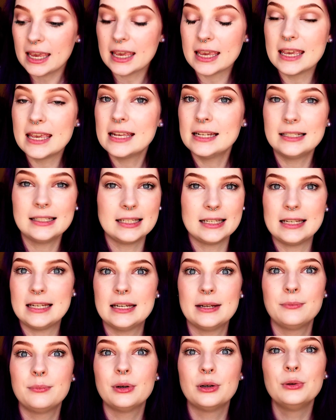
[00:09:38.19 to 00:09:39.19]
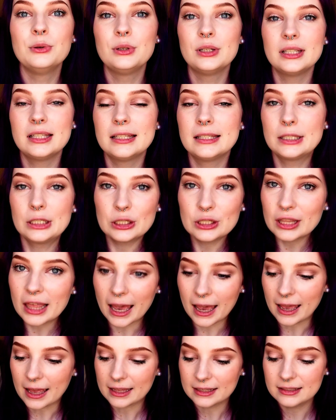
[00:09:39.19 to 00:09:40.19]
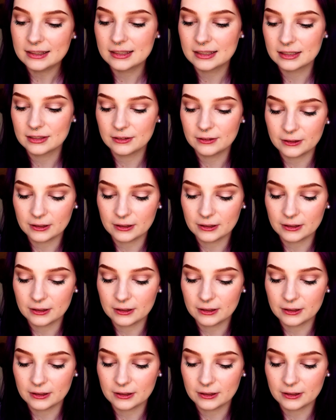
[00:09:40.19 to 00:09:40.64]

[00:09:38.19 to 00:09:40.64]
And in a bonus to that,